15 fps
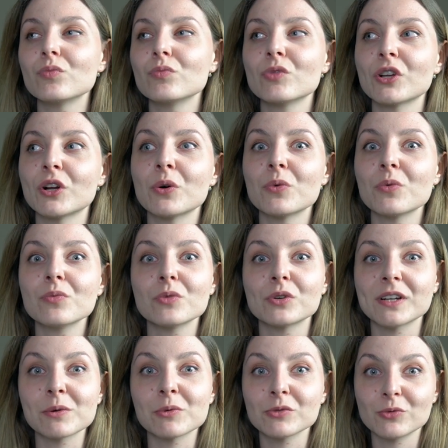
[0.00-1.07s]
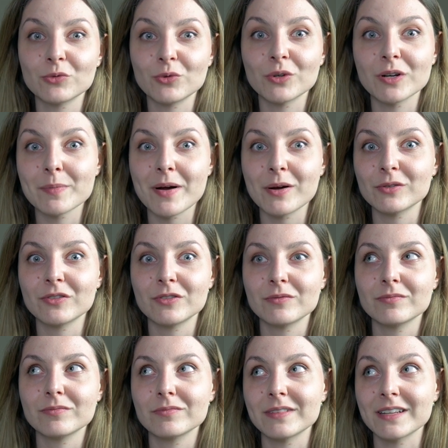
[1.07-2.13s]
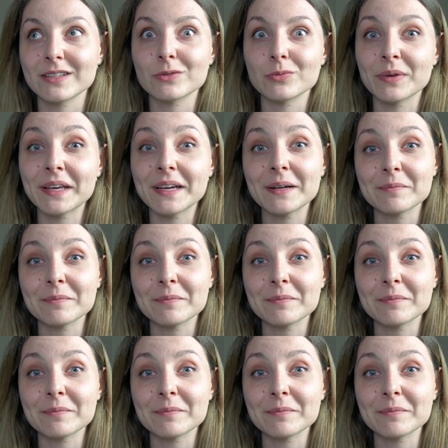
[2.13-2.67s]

you know, what I want to talk about next week.